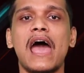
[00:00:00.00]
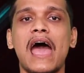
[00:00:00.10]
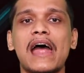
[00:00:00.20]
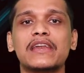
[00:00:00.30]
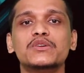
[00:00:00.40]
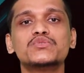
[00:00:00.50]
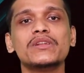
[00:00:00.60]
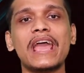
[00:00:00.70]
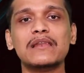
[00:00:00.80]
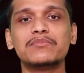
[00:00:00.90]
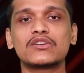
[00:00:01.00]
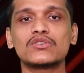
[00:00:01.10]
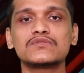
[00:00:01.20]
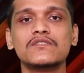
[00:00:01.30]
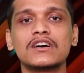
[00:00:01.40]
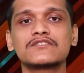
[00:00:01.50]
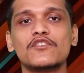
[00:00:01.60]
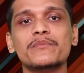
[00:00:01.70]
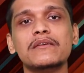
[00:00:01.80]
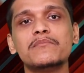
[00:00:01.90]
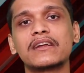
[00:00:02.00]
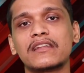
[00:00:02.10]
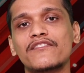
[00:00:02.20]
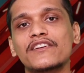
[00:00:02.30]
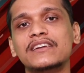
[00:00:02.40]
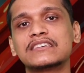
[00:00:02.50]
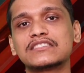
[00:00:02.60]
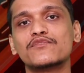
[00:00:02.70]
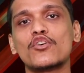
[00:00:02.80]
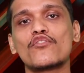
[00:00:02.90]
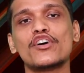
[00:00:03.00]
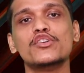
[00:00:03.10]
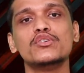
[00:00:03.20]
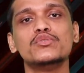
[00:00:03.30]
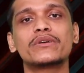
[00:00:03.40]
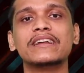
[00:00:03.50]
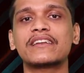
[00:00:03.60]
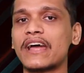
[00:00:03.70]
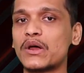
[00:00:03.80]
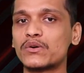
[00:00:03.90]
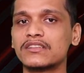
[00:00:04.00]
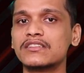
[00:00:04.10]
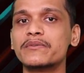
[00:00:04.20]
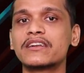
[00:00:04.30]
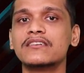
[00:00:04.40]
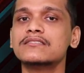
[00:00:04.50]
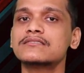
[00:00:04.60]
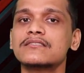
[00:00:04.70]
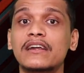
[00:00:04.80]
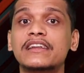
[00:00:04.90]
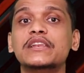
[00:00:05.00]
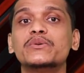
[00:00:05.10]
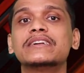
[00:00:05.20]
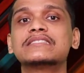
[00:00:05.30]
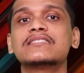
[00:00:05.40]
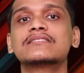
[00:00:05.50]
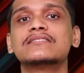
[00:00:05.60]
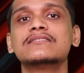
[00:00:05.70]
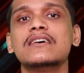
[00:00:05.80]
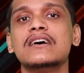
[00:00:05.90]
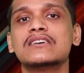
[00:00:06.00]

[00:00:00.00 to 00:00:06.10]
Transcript: And usually Albatross works for me, but if it doesn't work for you, you can try out other mirrors until you get success.